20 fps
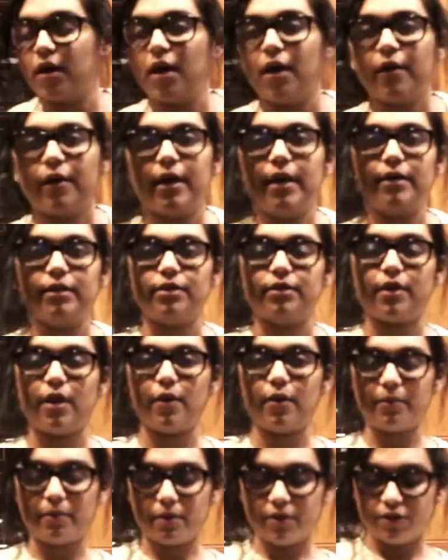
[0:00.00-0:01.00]
Okay, so
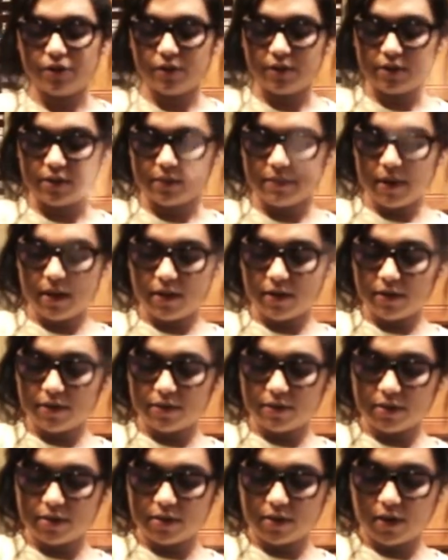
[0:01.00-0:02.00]
now I'm gonna do the
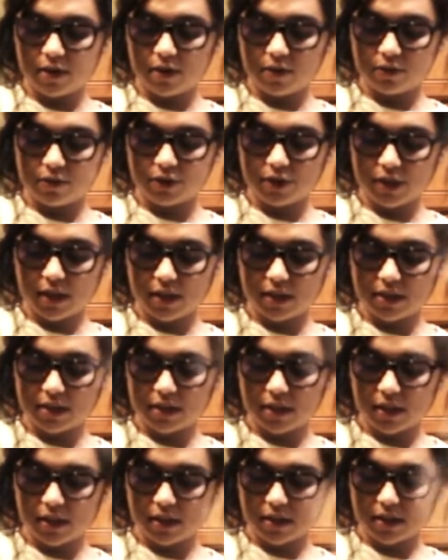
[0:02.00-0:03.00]
tomatoes. So just
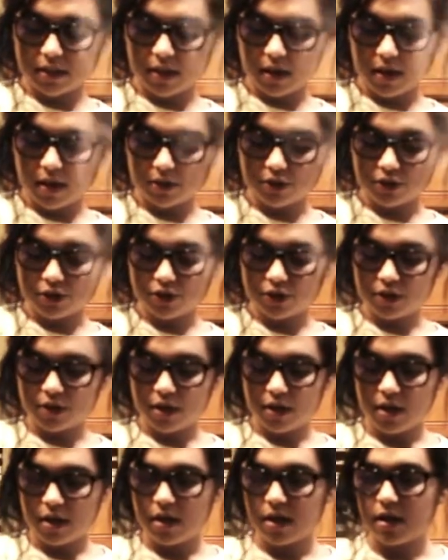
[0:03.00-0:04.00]
a touch
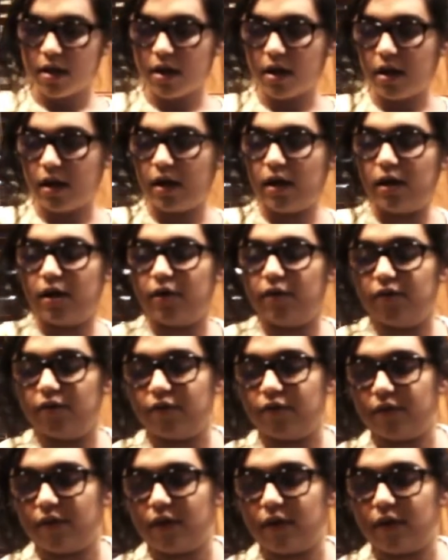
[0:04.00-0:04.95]
of